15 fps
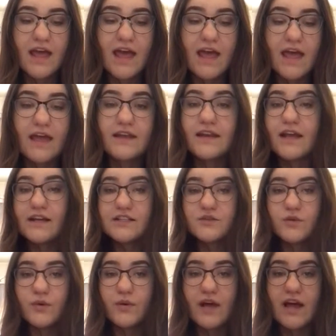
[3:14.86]
And
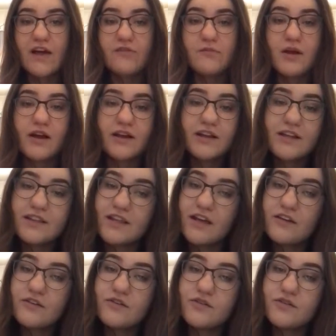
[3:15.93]
next we will have Margarita,